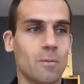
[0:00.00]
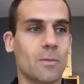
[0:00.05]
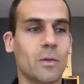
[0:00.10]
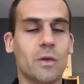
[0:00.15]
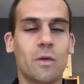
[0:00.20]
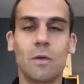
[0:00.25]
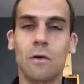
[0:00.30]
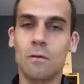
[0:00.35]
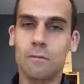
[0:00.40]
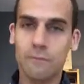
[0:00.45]

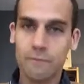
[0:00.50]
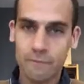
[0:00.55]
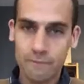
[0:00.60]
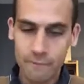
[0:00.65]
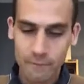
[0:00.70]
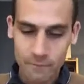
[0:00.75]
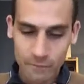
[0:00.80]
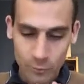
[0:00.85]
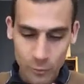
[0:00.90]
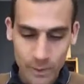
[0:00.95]
So
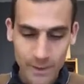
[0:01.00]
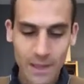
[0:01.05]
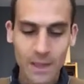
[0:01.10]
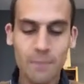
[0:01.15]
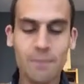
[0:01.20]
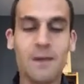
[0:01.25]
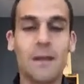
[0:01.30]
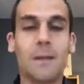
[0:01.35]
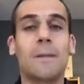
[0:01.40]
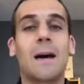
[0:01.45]
we
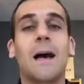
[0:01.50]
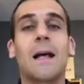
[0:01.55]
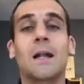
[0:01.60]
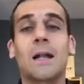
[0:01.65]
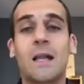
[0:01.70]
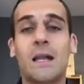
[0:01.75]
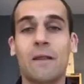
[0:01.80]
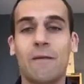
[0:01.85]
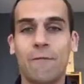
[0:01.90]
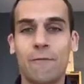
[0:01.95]
keep them at
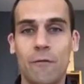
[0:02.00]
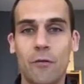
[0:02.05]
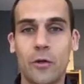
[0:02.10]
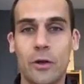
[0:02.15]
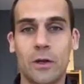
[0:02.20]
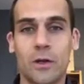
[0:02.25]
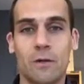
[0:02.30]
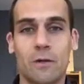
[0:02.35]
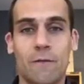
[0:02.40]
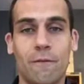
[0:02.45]
least 4
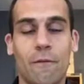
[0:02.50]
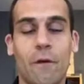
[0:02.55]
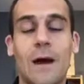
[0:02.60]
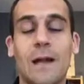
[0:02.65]
years